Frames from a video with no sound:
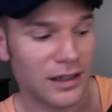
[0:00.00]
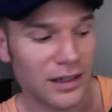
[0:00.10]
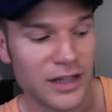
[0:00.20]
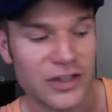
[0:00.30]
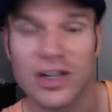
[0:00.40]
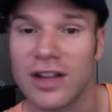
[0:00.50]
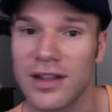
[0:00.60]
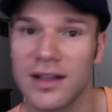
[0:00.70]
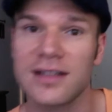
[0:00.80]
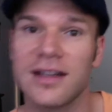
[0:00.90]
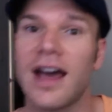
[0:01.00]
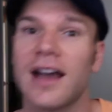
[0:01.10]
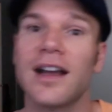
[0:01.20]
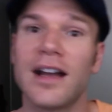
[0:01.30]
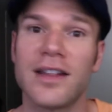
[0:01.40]
lunch, then a
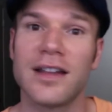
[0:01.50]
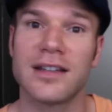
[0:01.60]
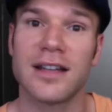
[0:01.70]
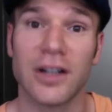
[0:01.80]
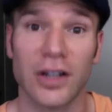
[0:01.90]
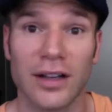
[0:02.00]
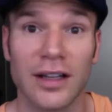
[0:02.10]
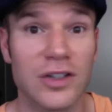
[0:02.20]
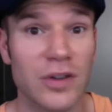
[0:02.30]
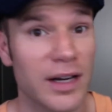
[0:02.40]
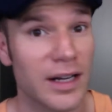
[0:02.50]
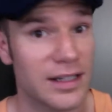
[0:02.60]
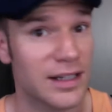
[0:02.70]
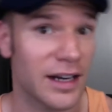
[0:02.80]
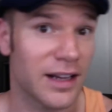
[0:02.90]
snack, and then dinner, and then try not
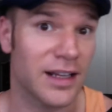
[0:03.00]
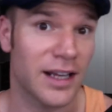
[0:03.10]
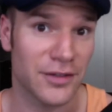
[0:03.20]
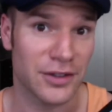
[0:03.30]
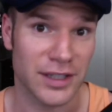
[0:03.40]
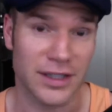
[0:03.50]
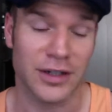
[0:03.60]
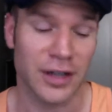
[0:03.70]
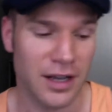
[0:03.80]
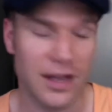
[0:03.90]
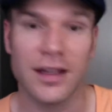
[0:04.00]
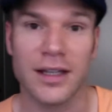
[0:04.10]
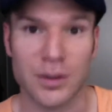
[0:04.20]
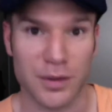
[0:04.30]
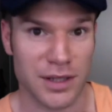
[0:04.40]
to eat anything after dinner.
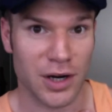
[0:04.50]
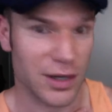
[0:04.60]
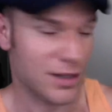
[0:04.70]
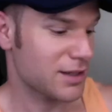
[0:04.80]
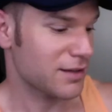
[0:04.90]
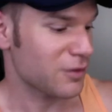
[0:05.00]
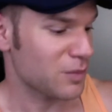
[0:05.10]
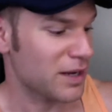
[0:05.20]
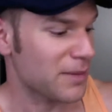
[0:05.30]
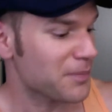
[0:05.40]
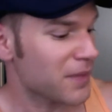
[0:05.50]
That's always the hardest thing for me.